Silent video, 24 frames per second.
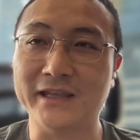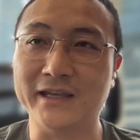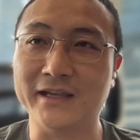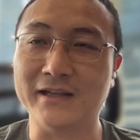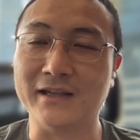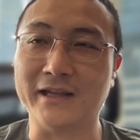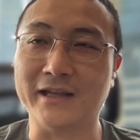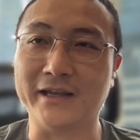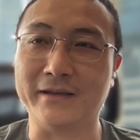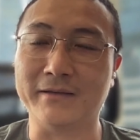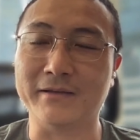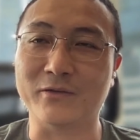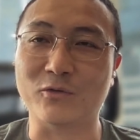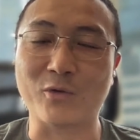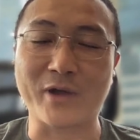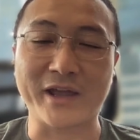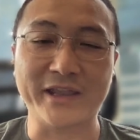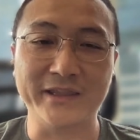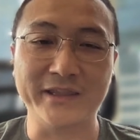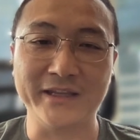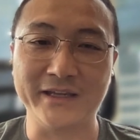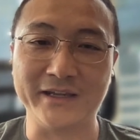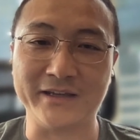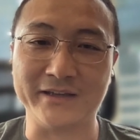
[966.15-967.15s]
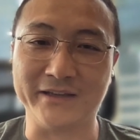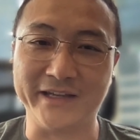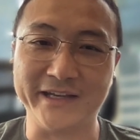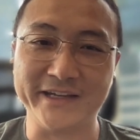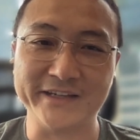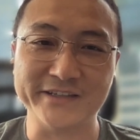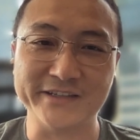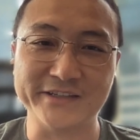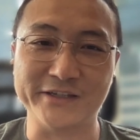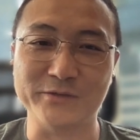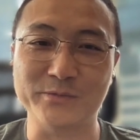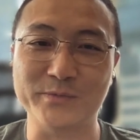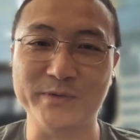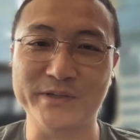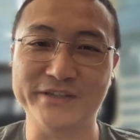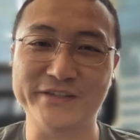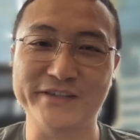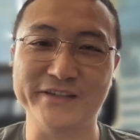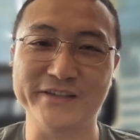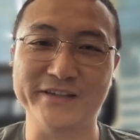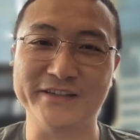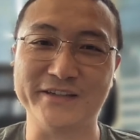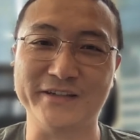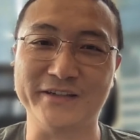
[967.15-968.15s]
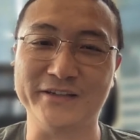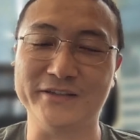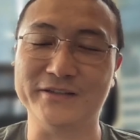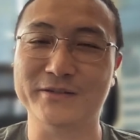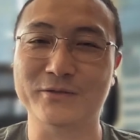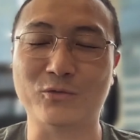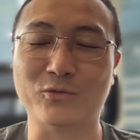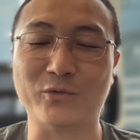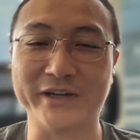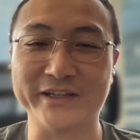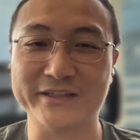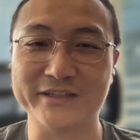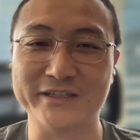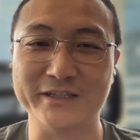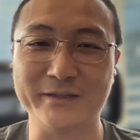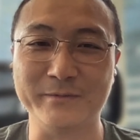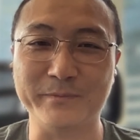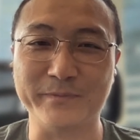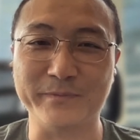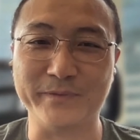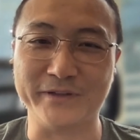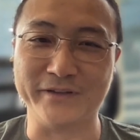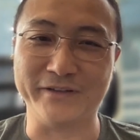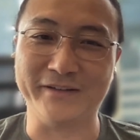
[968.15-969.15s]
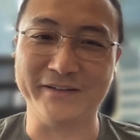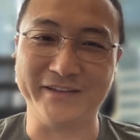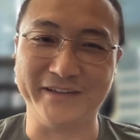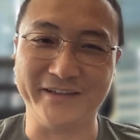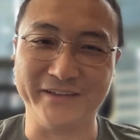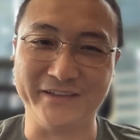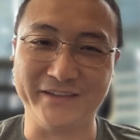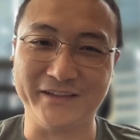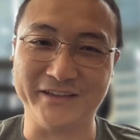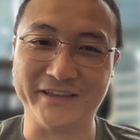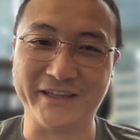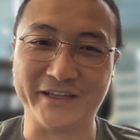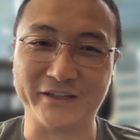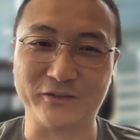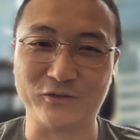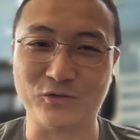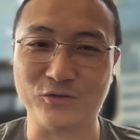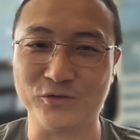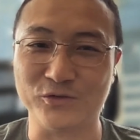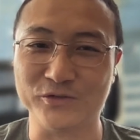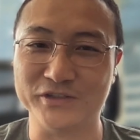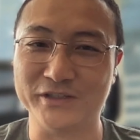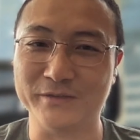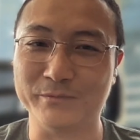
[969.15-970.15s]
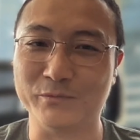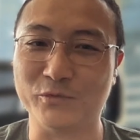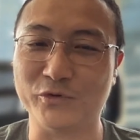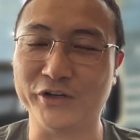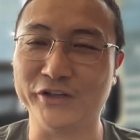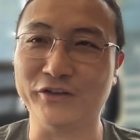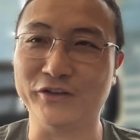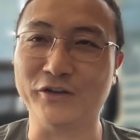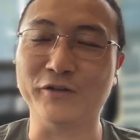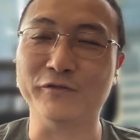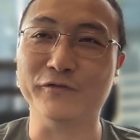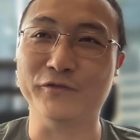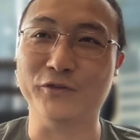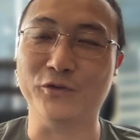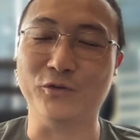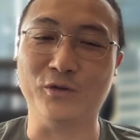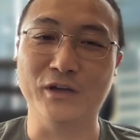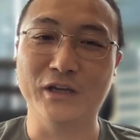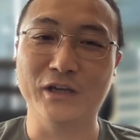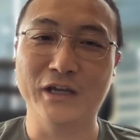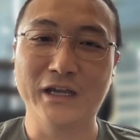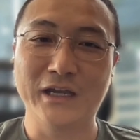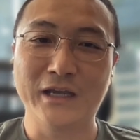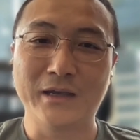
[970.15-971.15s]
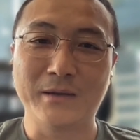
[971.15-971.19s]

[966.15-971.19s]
think like running an exchange business is quite simple in the technology point of view,